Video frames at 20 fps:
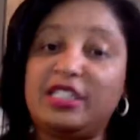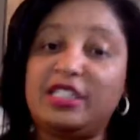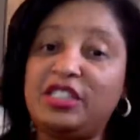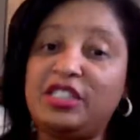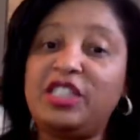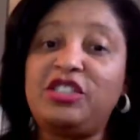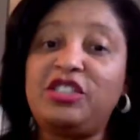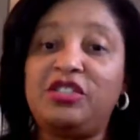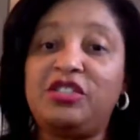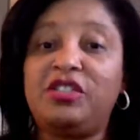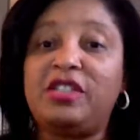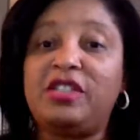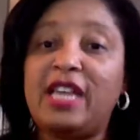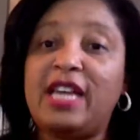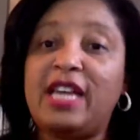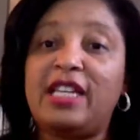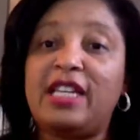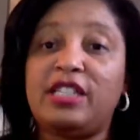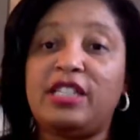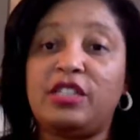teaching her
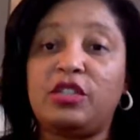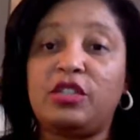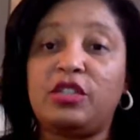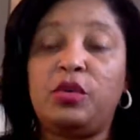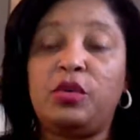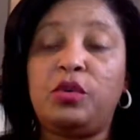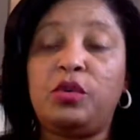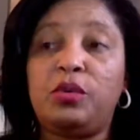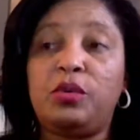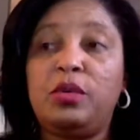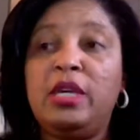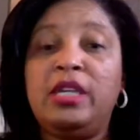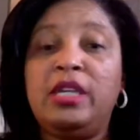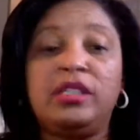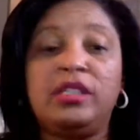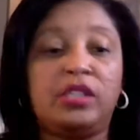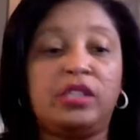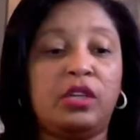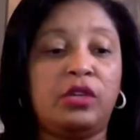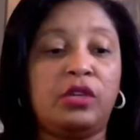that in school.
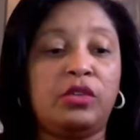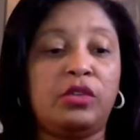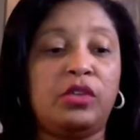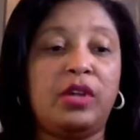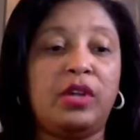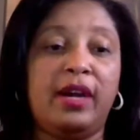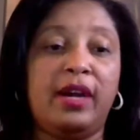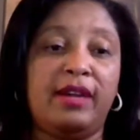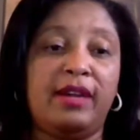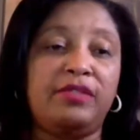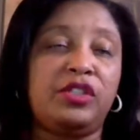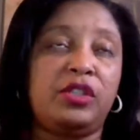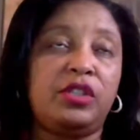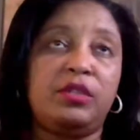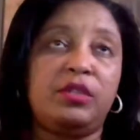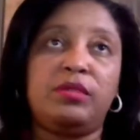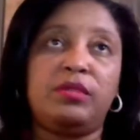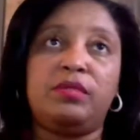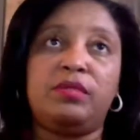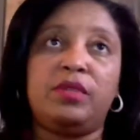So, I've
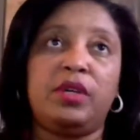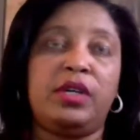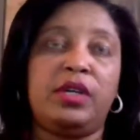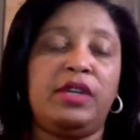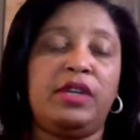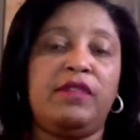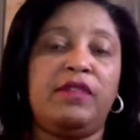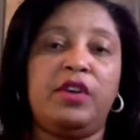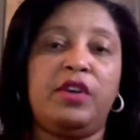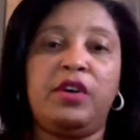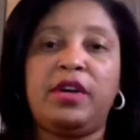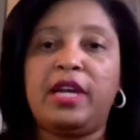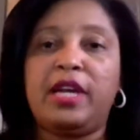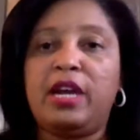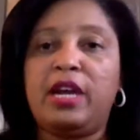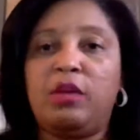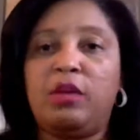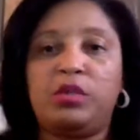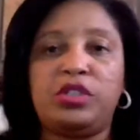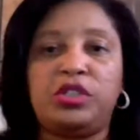shown even her
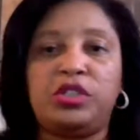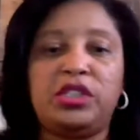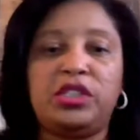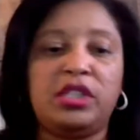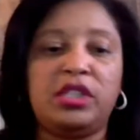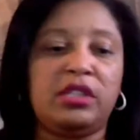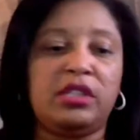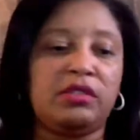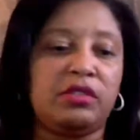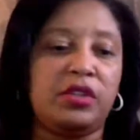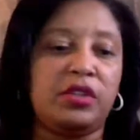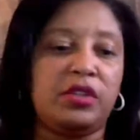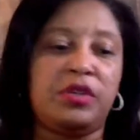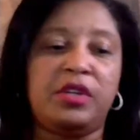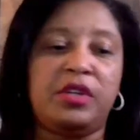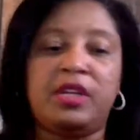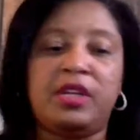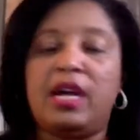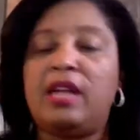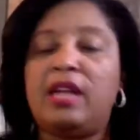account where she took
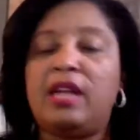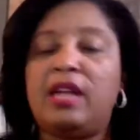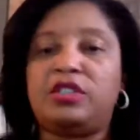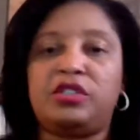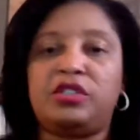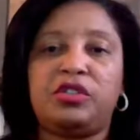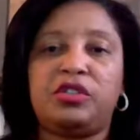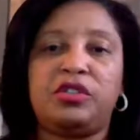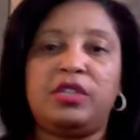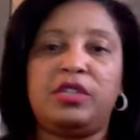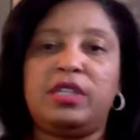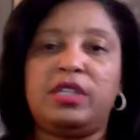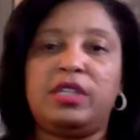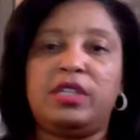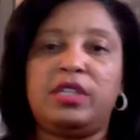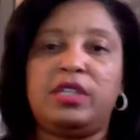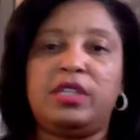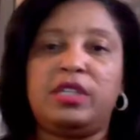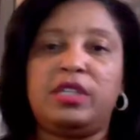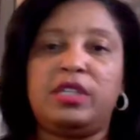$30 and turned it
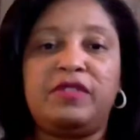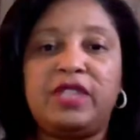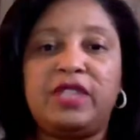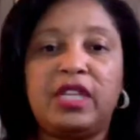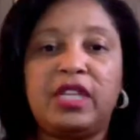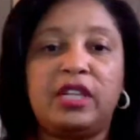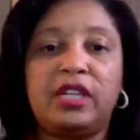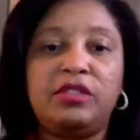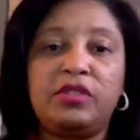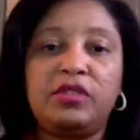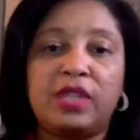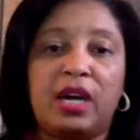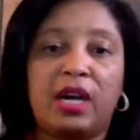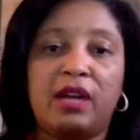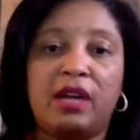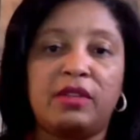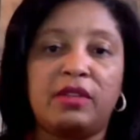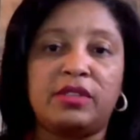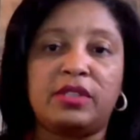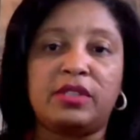into
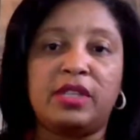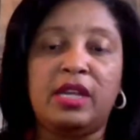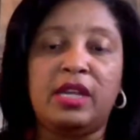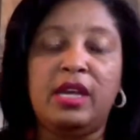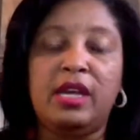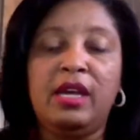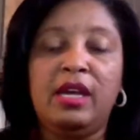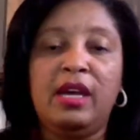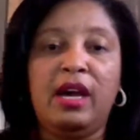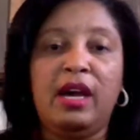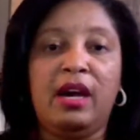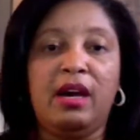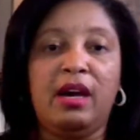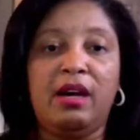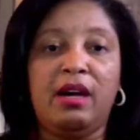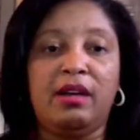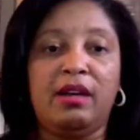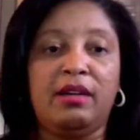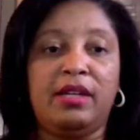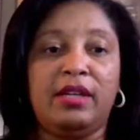$1,500.
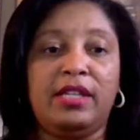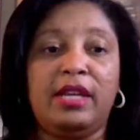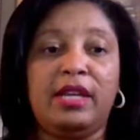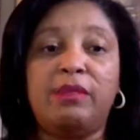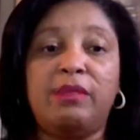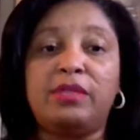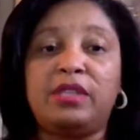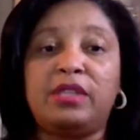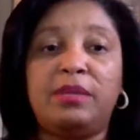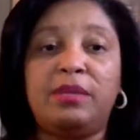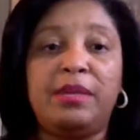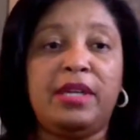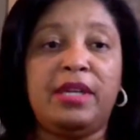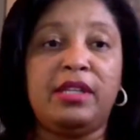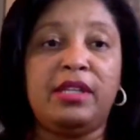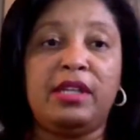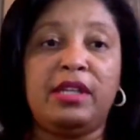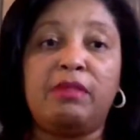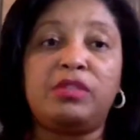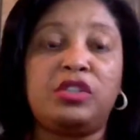That was her money.
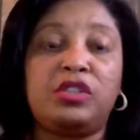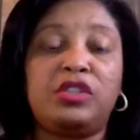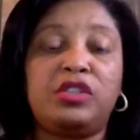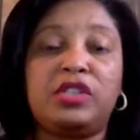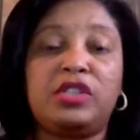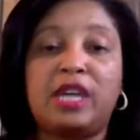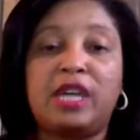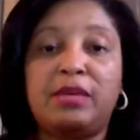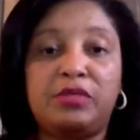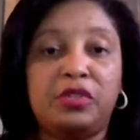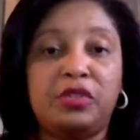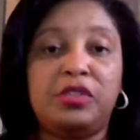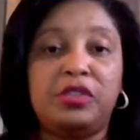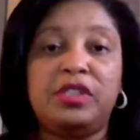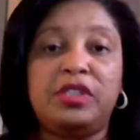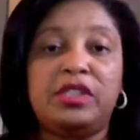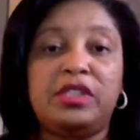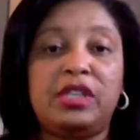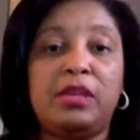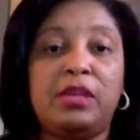That was her job during
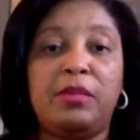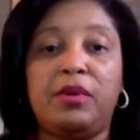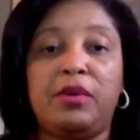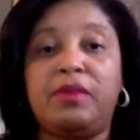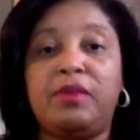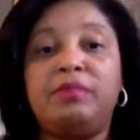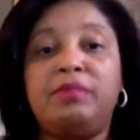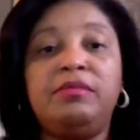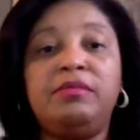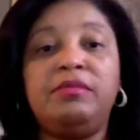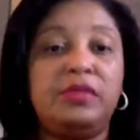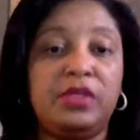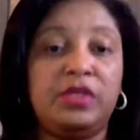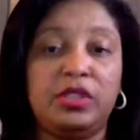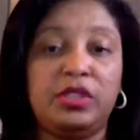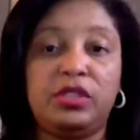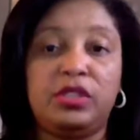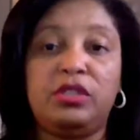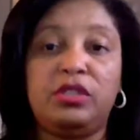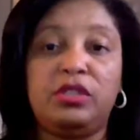the summer.
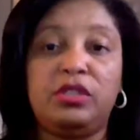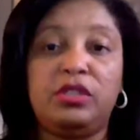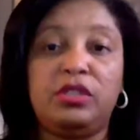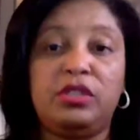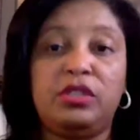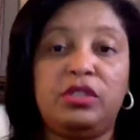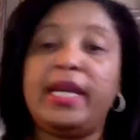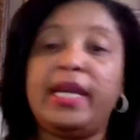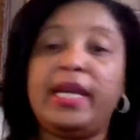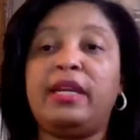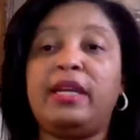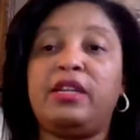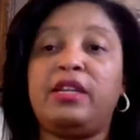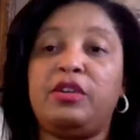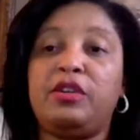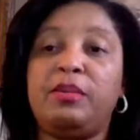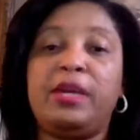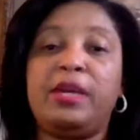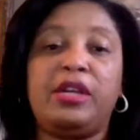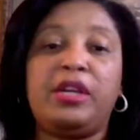You trade and
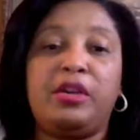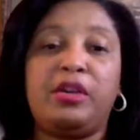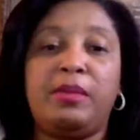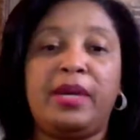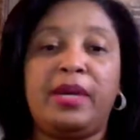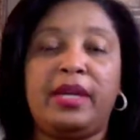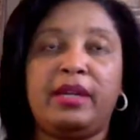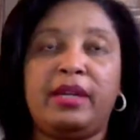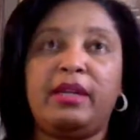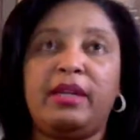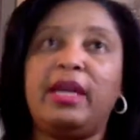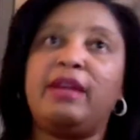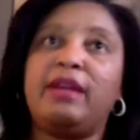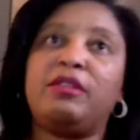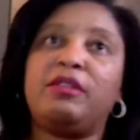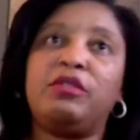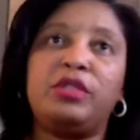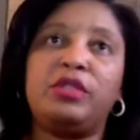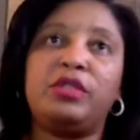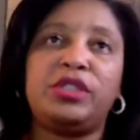you make your money. Now,
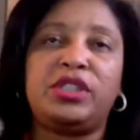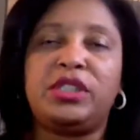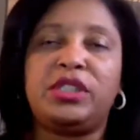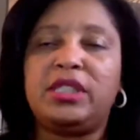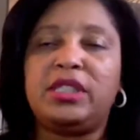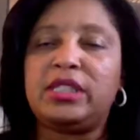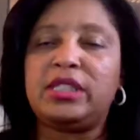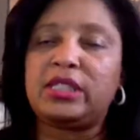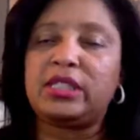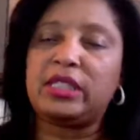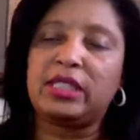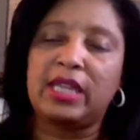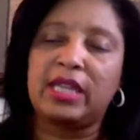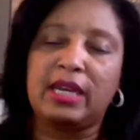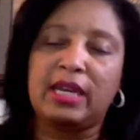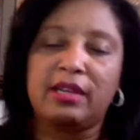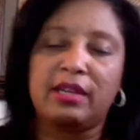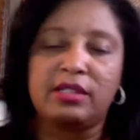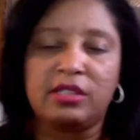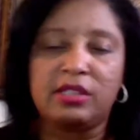of course, she didn't sit
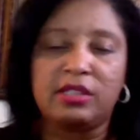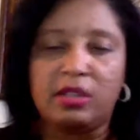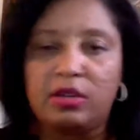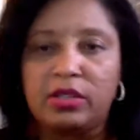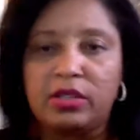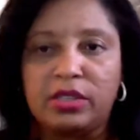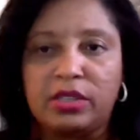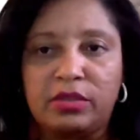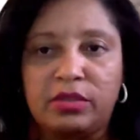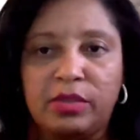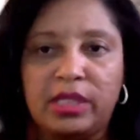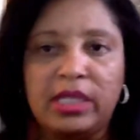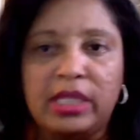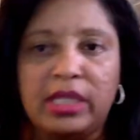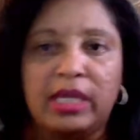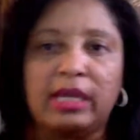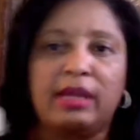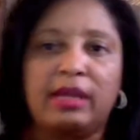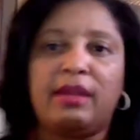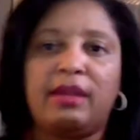down as long as we
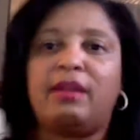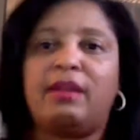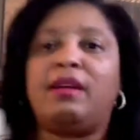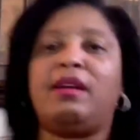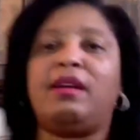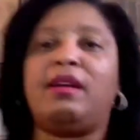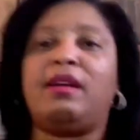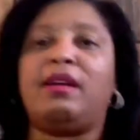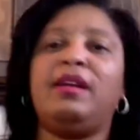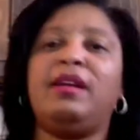did. And